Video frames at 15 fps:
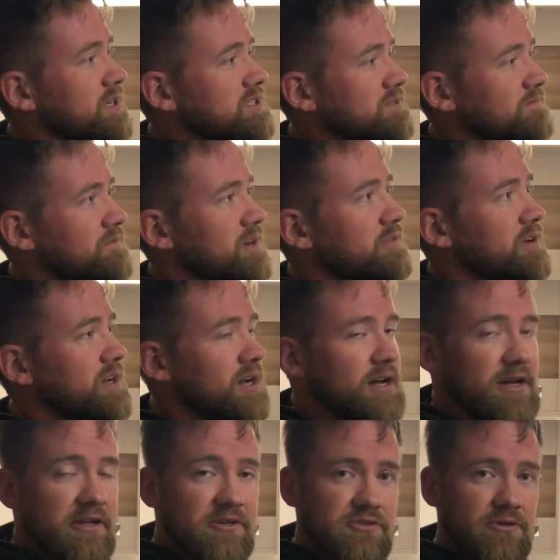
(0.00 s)
It's a very
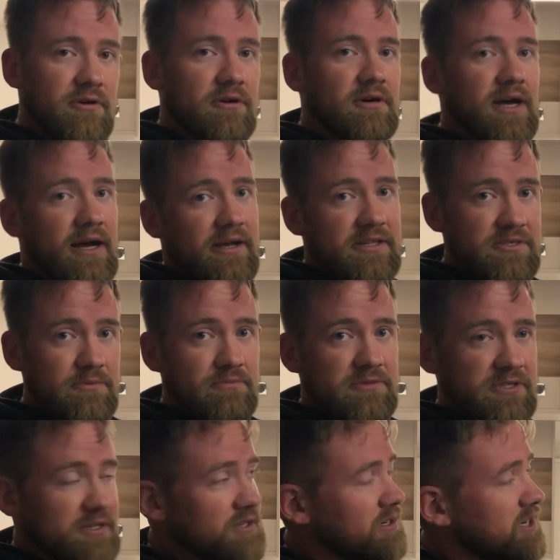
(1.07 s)
high draw item,
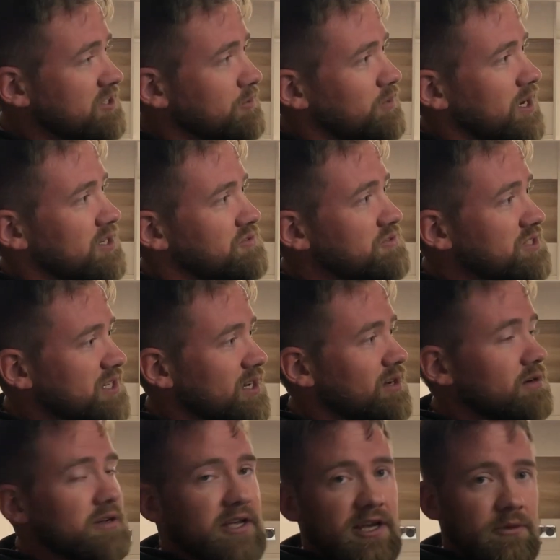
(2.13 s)
so the leisure batteries
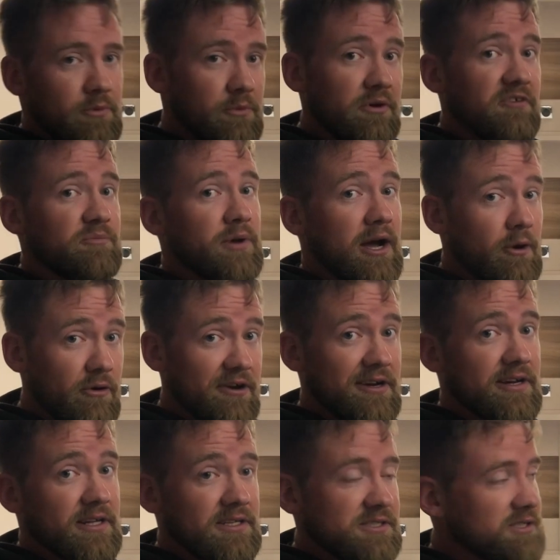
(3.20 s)
aren't capable of powering
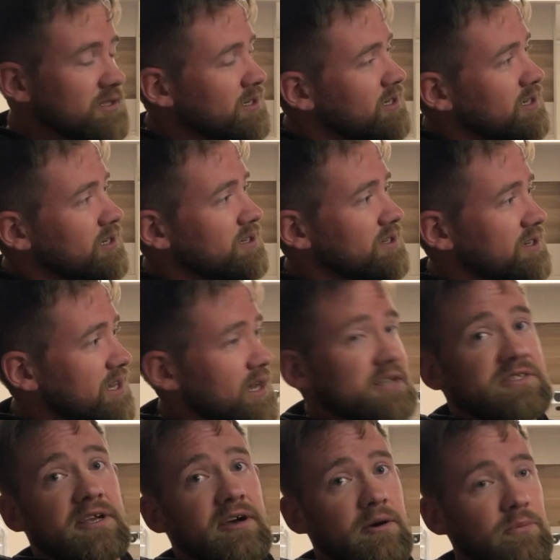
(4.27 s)
this, and the
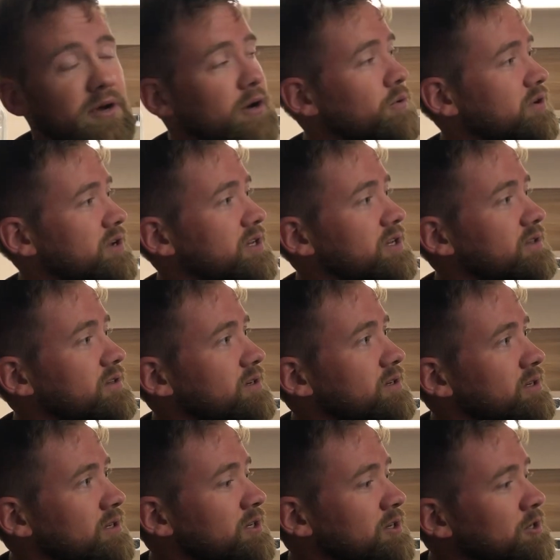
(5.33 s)
gas can't power it either.
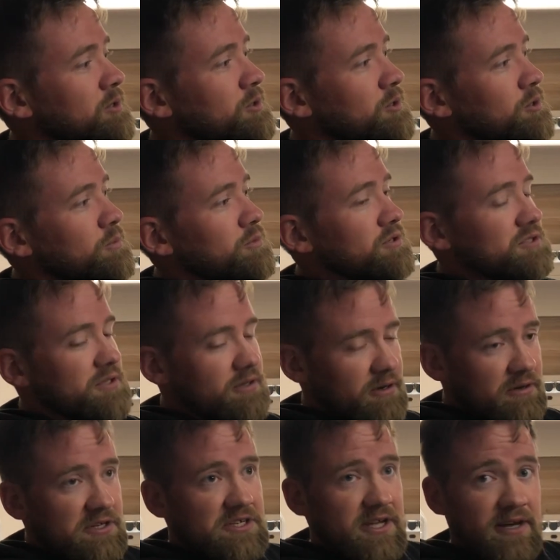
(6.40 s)
But as
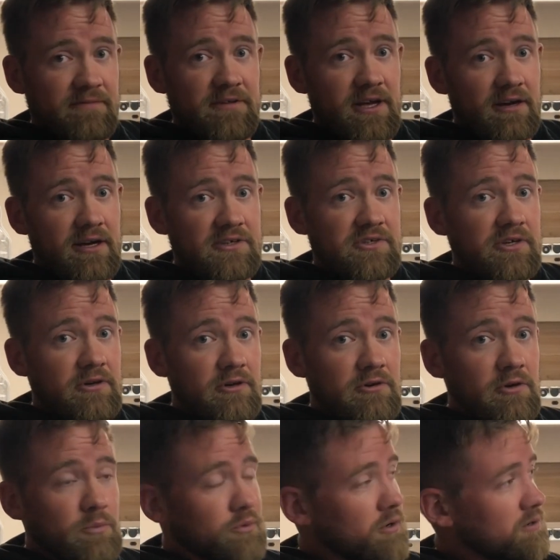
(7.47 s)
long as you have that electric
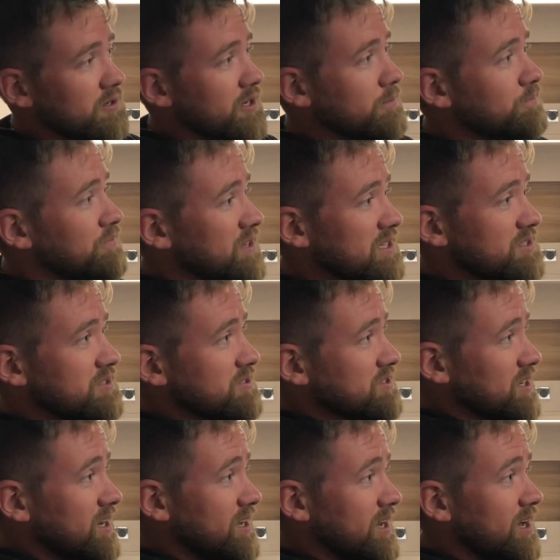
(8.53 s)
hookup plugged in, it's just
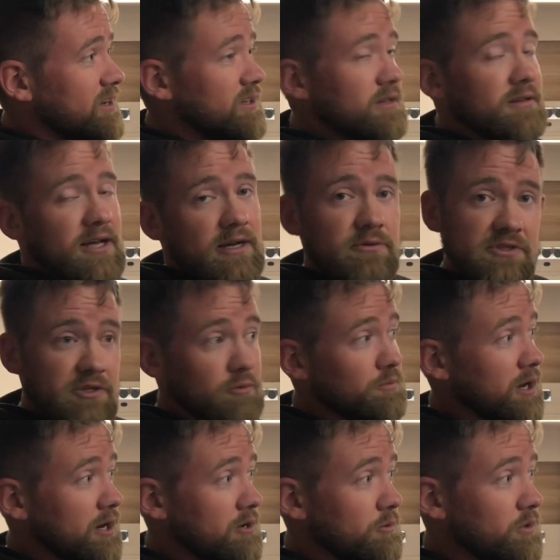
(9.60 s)
like any household
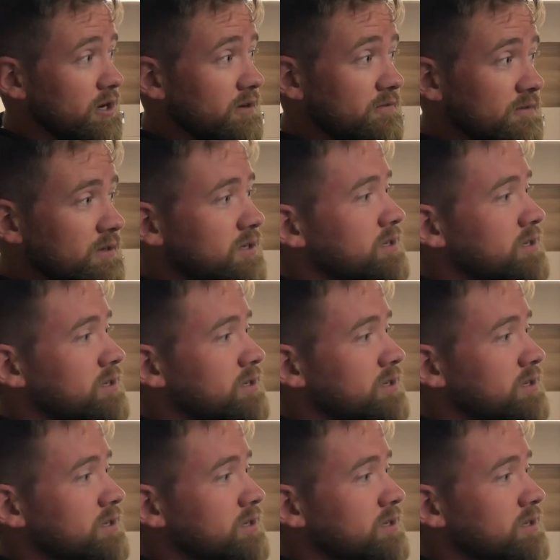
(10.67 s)
microwave.